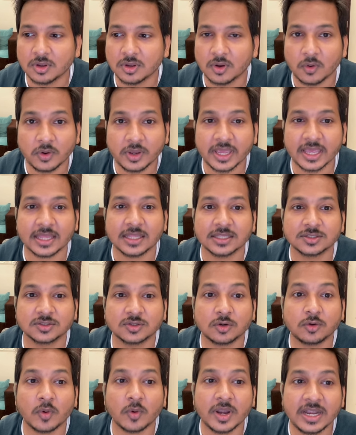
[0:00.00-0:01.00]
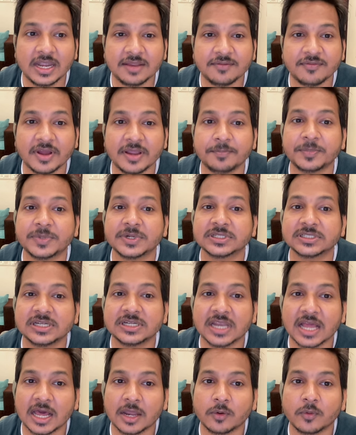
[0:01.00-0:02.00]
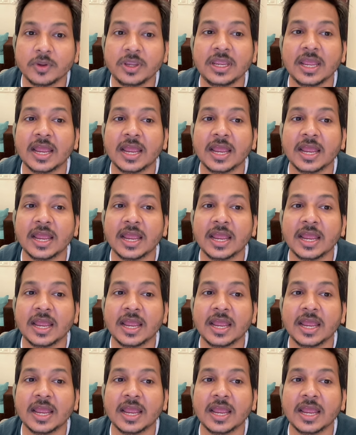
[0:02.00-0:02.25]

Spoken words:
Okay, so 25% ROE